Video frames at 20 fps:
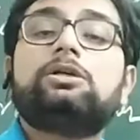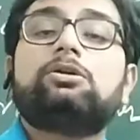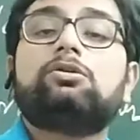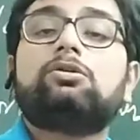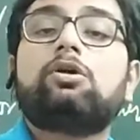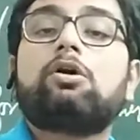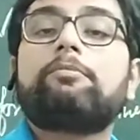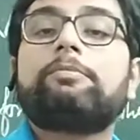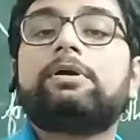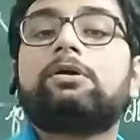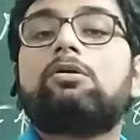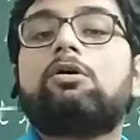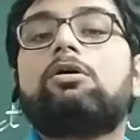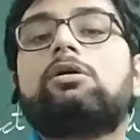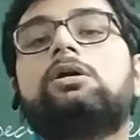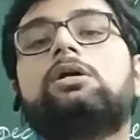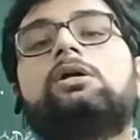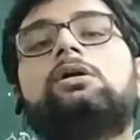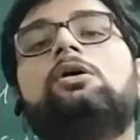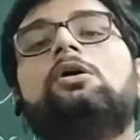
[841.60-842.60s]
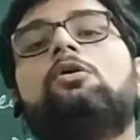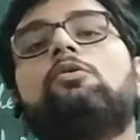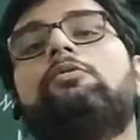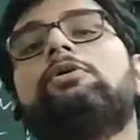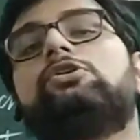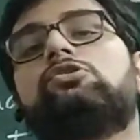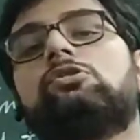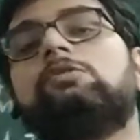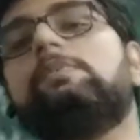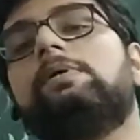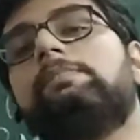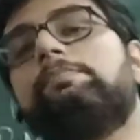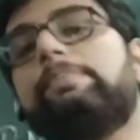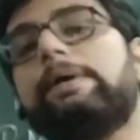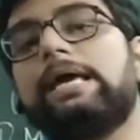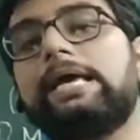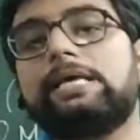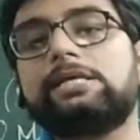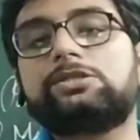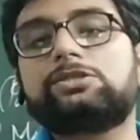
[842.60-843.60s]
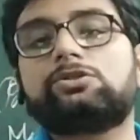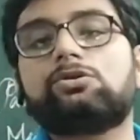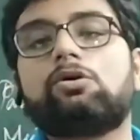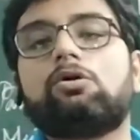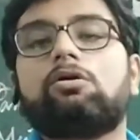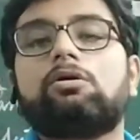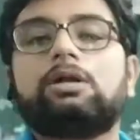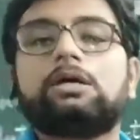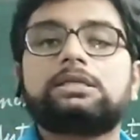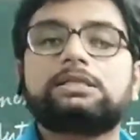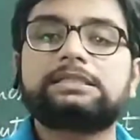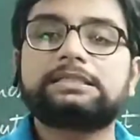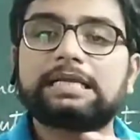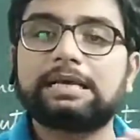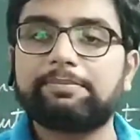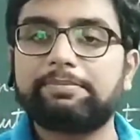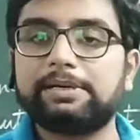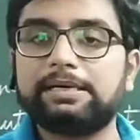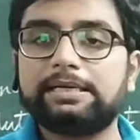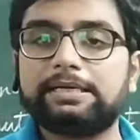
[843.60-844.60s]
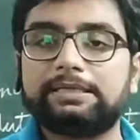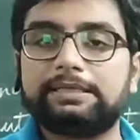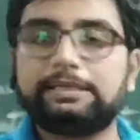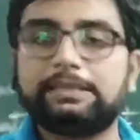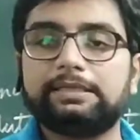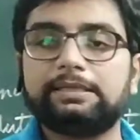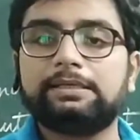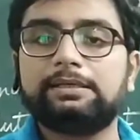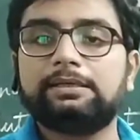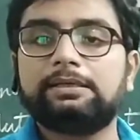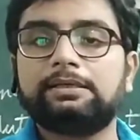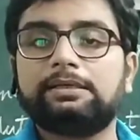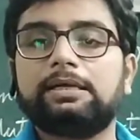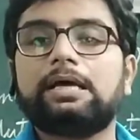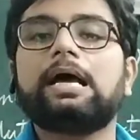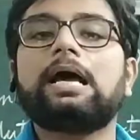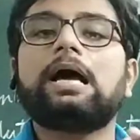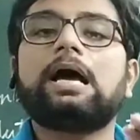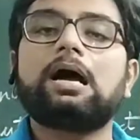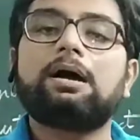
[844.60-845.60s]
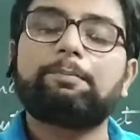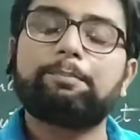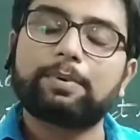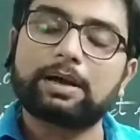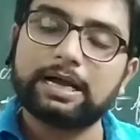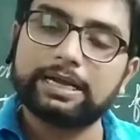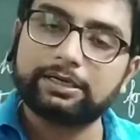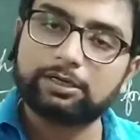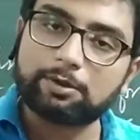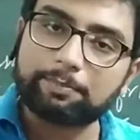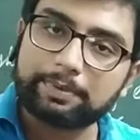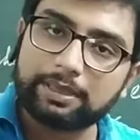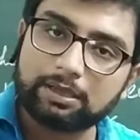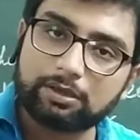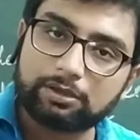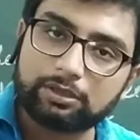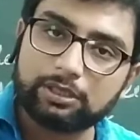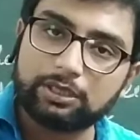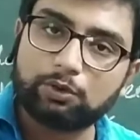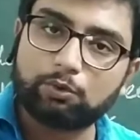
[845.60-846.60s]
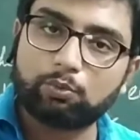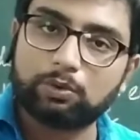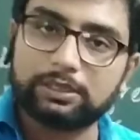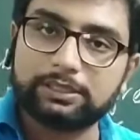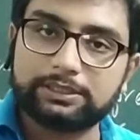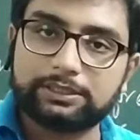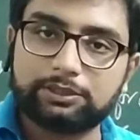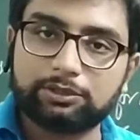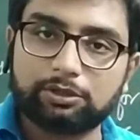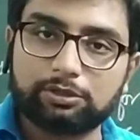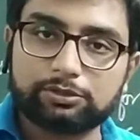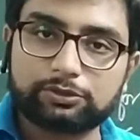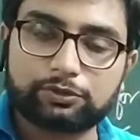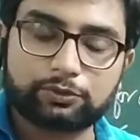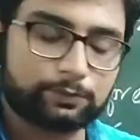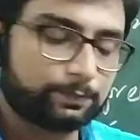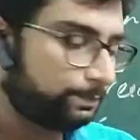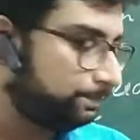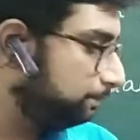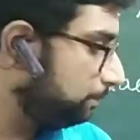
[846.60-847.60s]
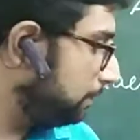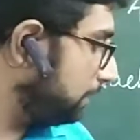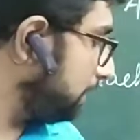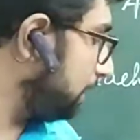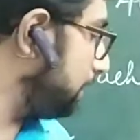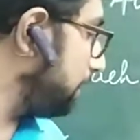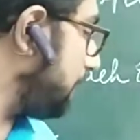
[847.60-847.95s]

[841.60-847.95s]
economic order, which will be based on a stability, a kind of equality also. And